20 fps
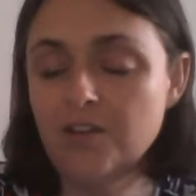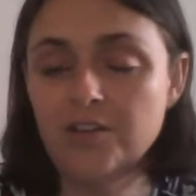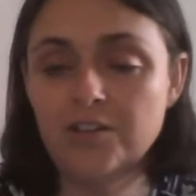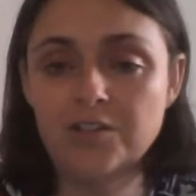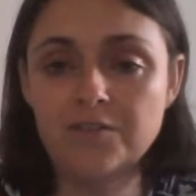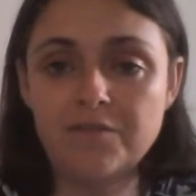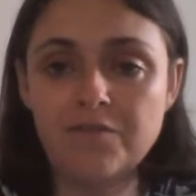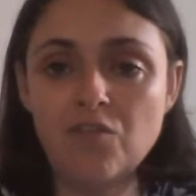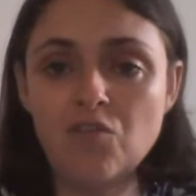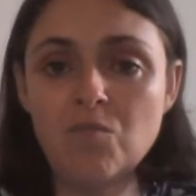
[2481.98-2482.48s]

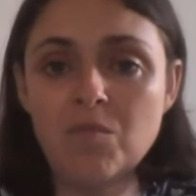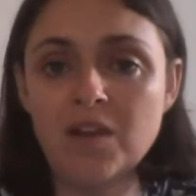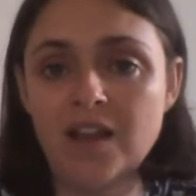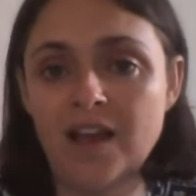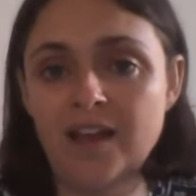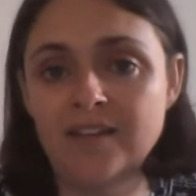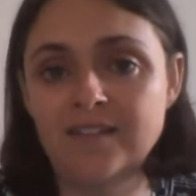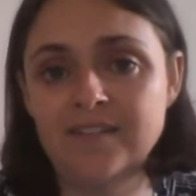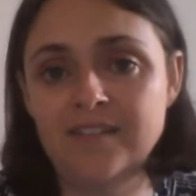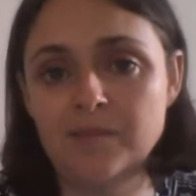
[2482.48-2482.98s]
to
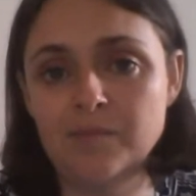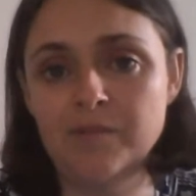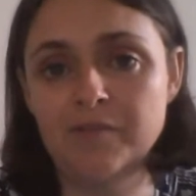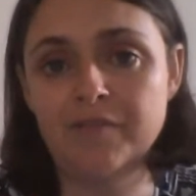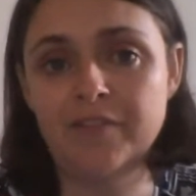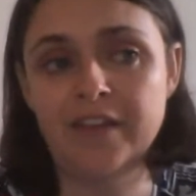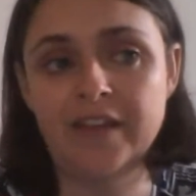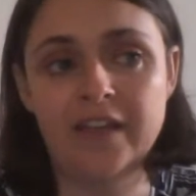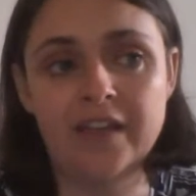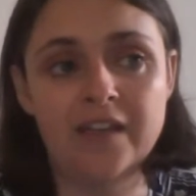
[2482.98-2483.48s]
formalize some
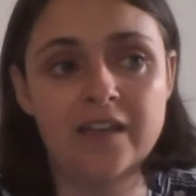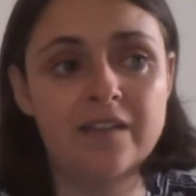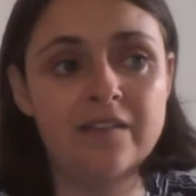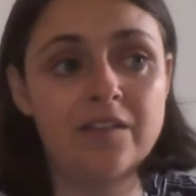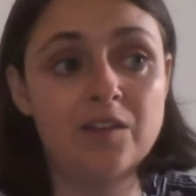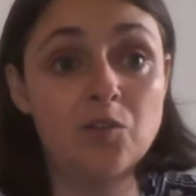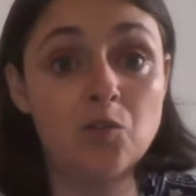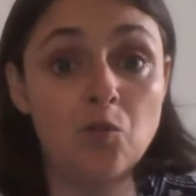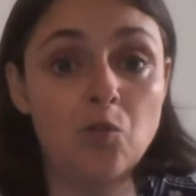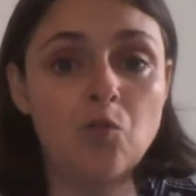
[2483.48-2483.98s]
of the
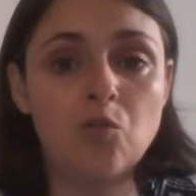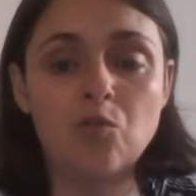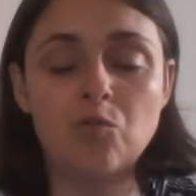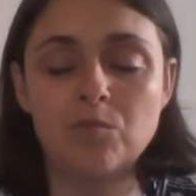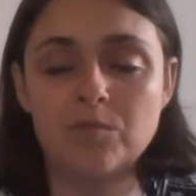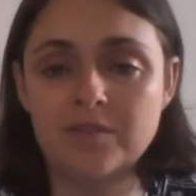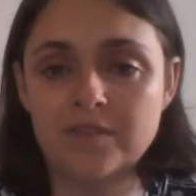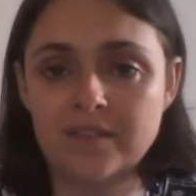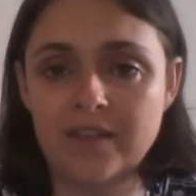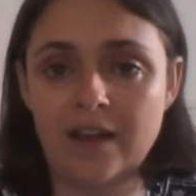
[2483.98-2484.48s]

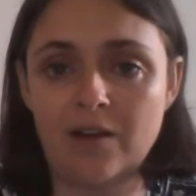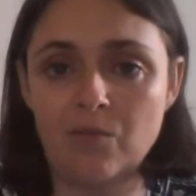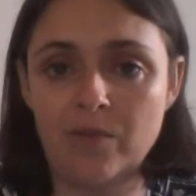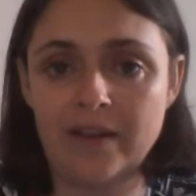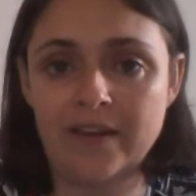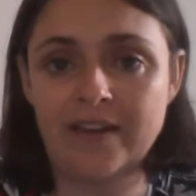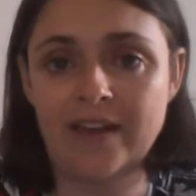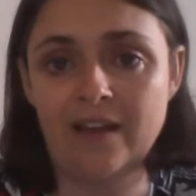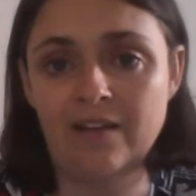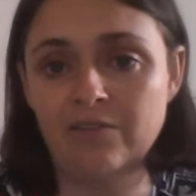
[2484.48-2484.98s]
norms that
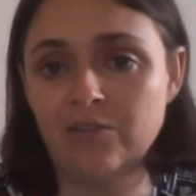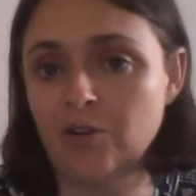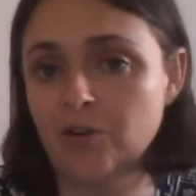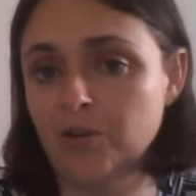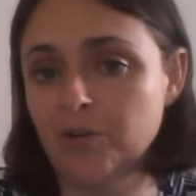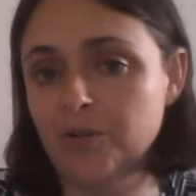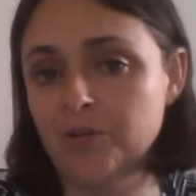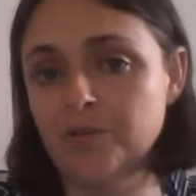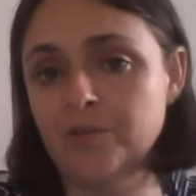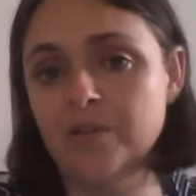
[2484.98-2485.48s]
we now
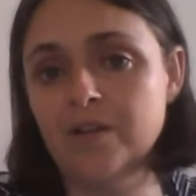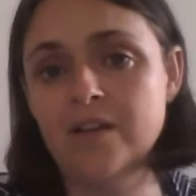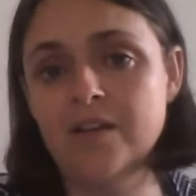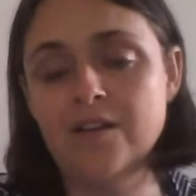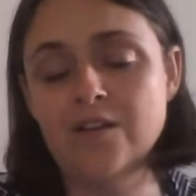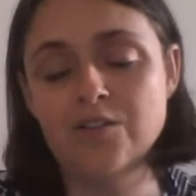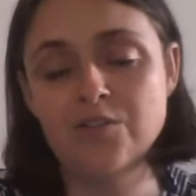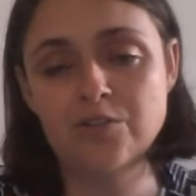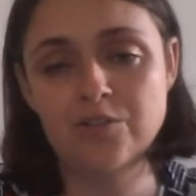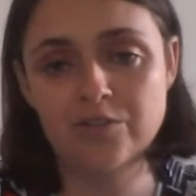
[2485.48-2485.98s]
know
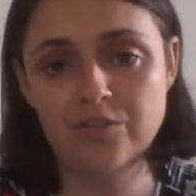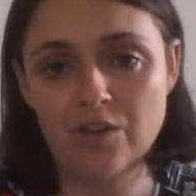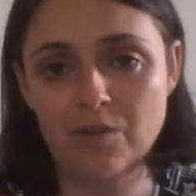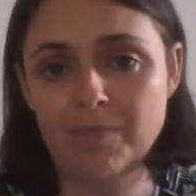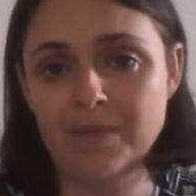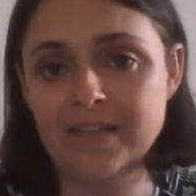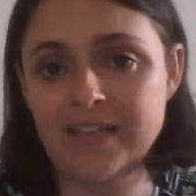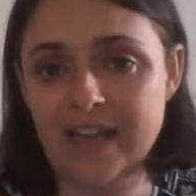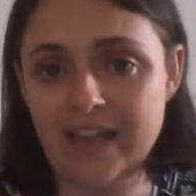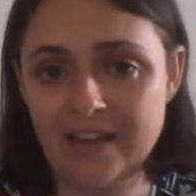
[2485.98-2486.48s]
should not
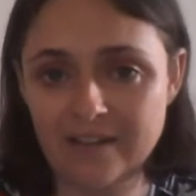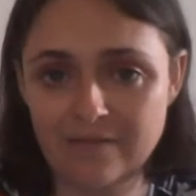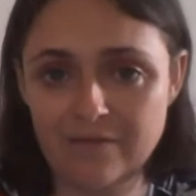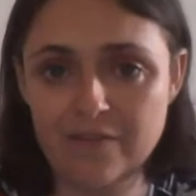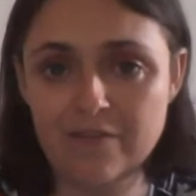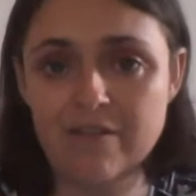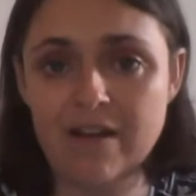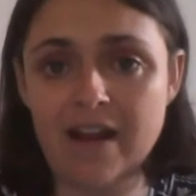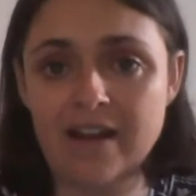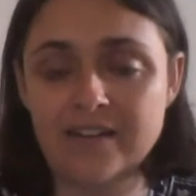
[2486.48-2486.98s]
be taken
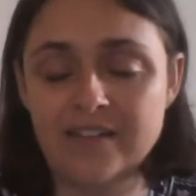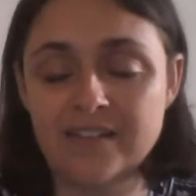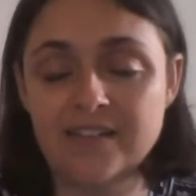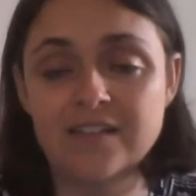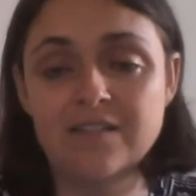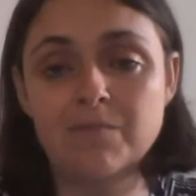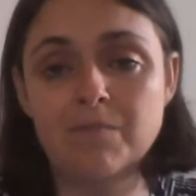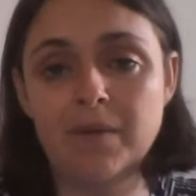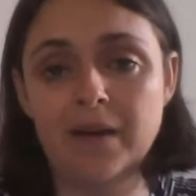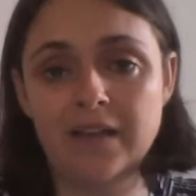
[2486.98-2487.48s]
for
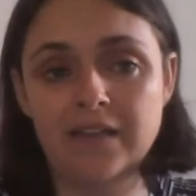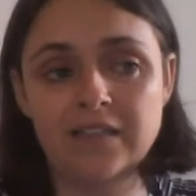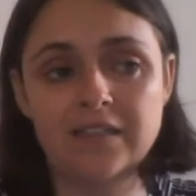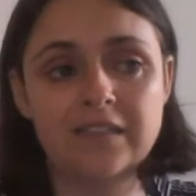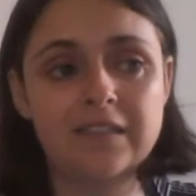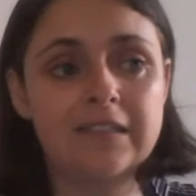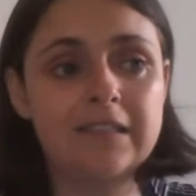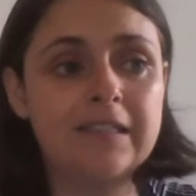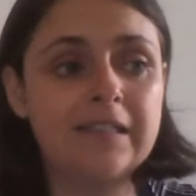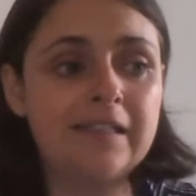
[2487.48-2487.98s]
granted.
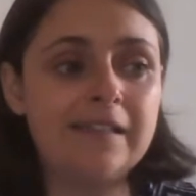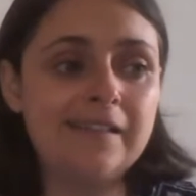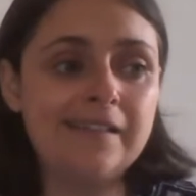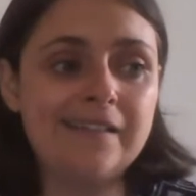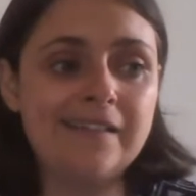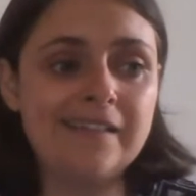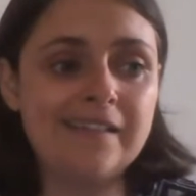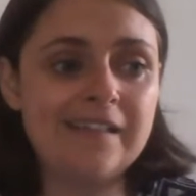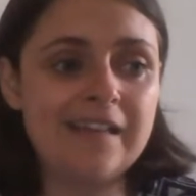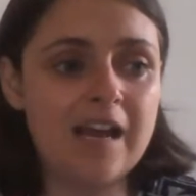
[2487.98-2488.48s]
But,
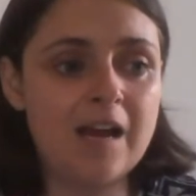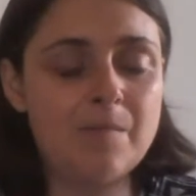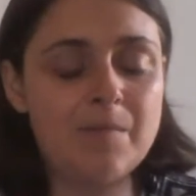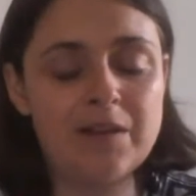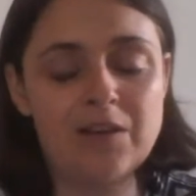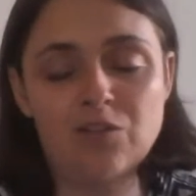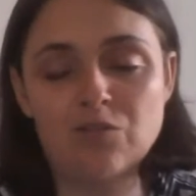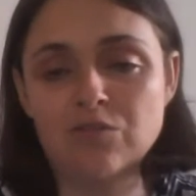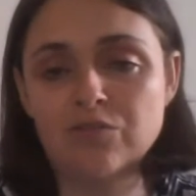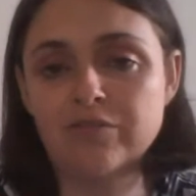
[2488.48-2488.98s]
I
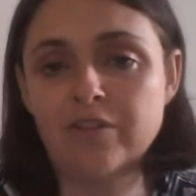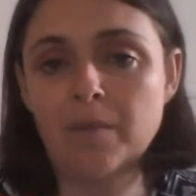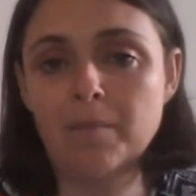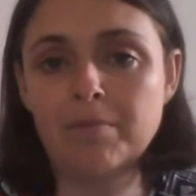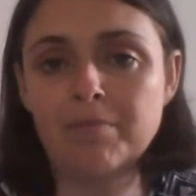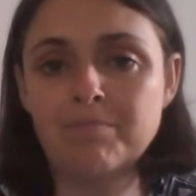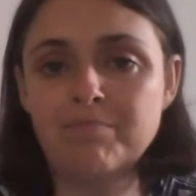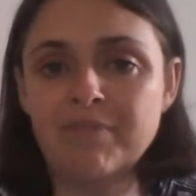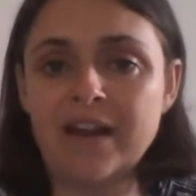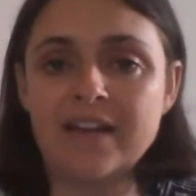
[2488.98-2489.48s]
mean, look,
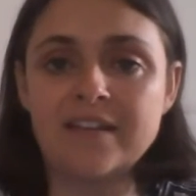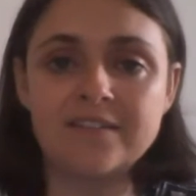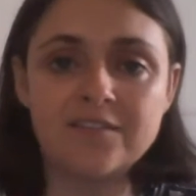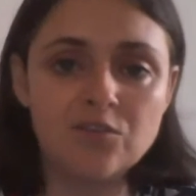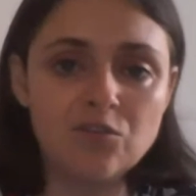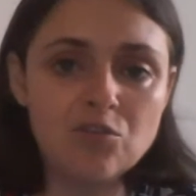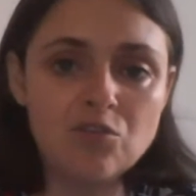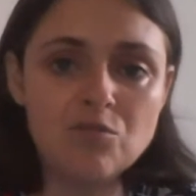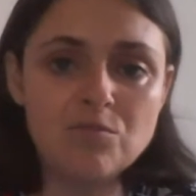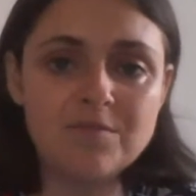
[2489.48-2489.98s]
Trump breaks
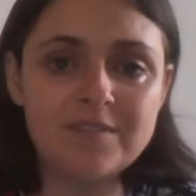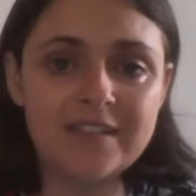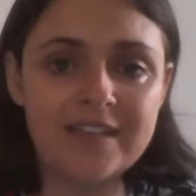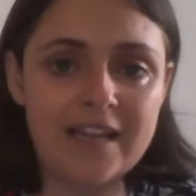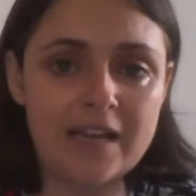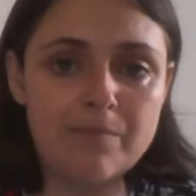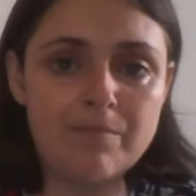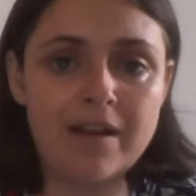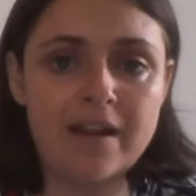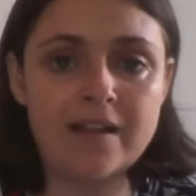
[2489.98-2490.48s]
norms and
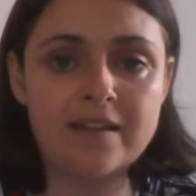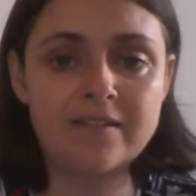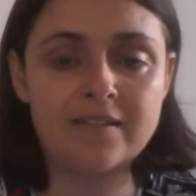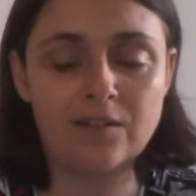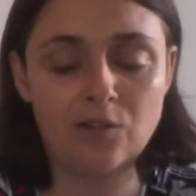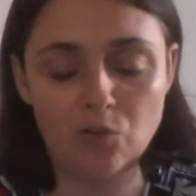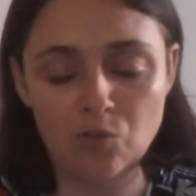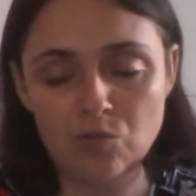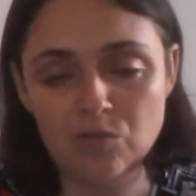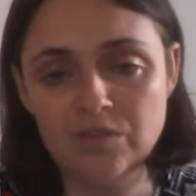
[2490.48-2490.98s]
he breaks
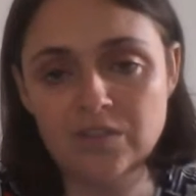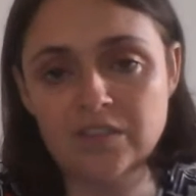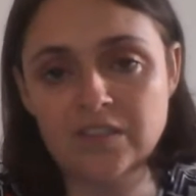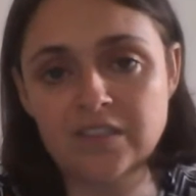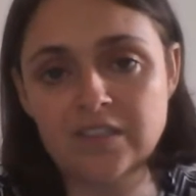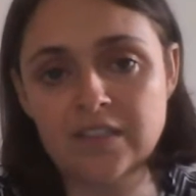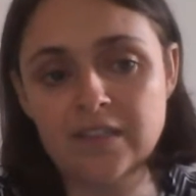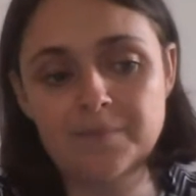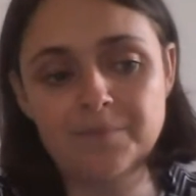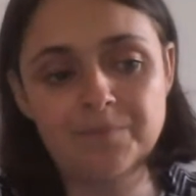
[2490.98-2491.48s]

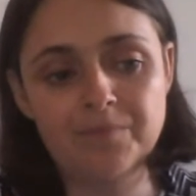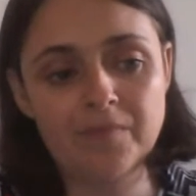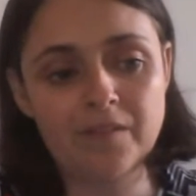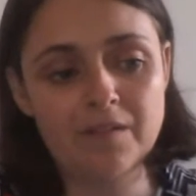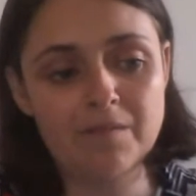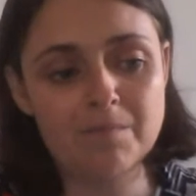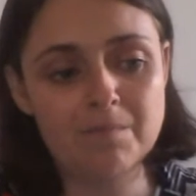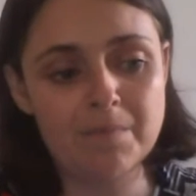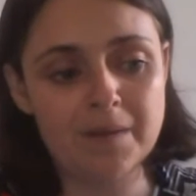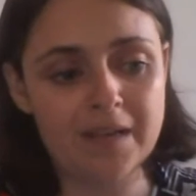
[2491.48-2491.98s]
laws,
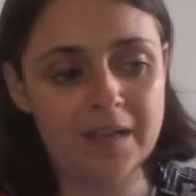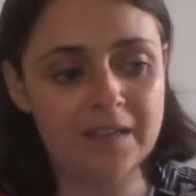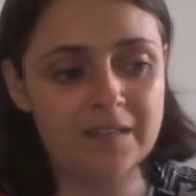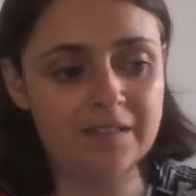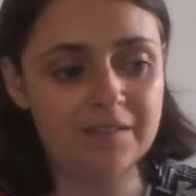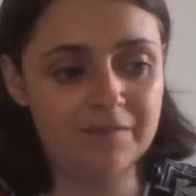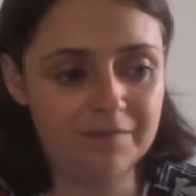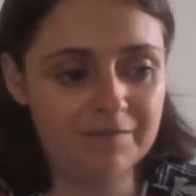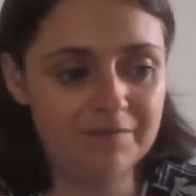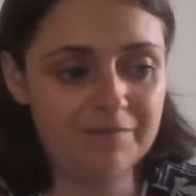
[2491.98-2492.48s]

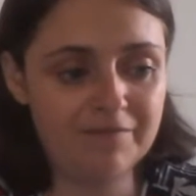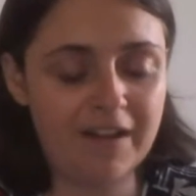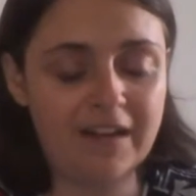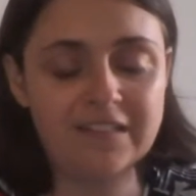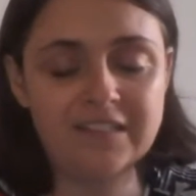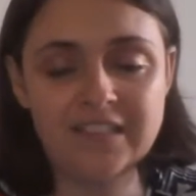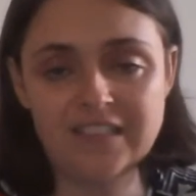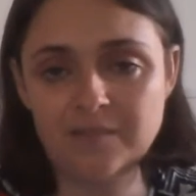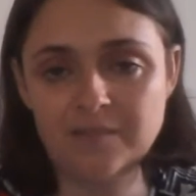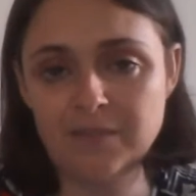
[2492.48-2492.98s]
because
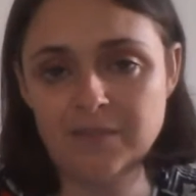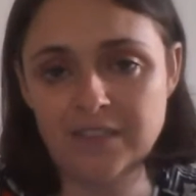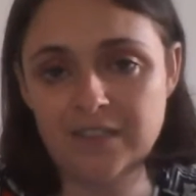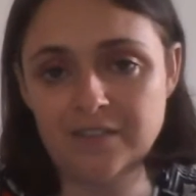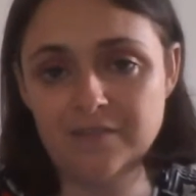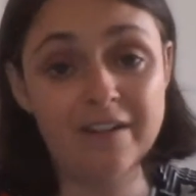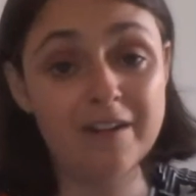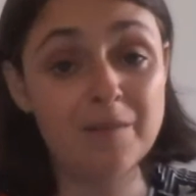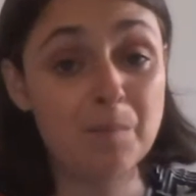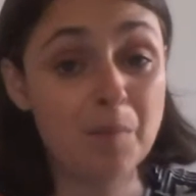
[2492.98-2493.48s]
fascism is a
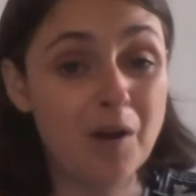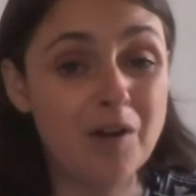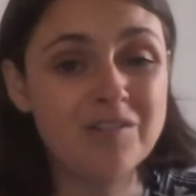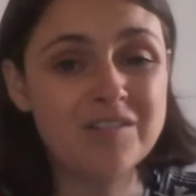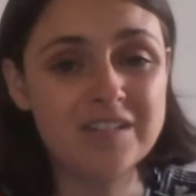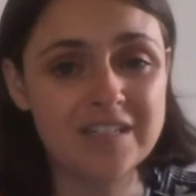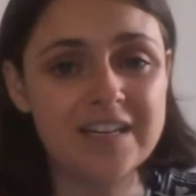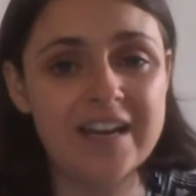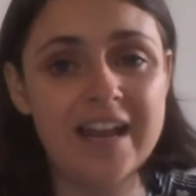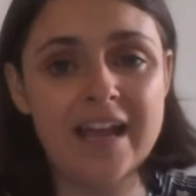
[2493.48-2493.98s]
very
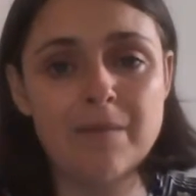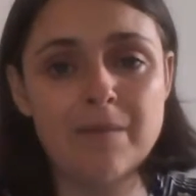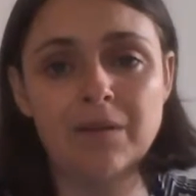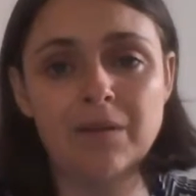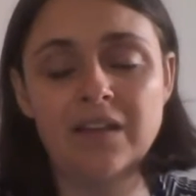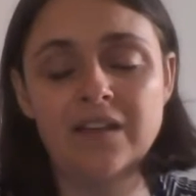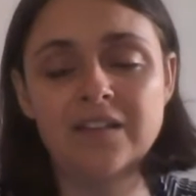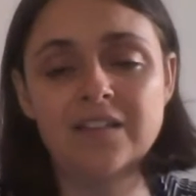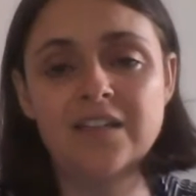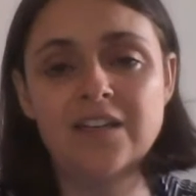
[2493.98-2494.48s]
potent
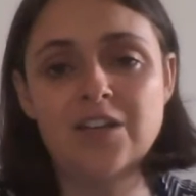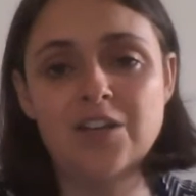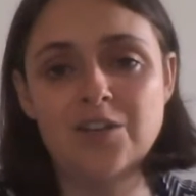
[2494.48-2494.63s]
enabler.